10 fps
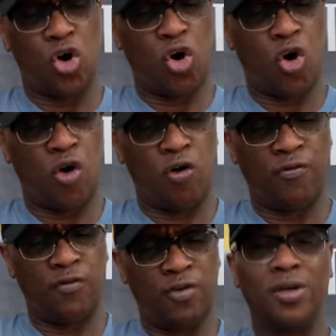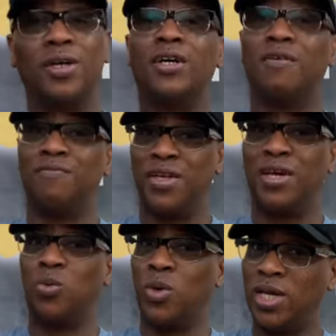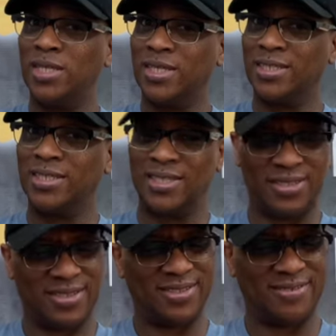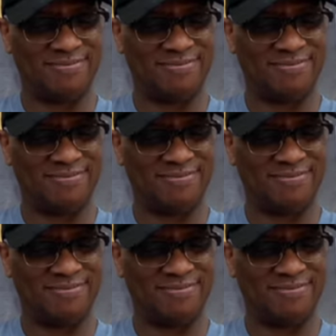off of their weaknesses.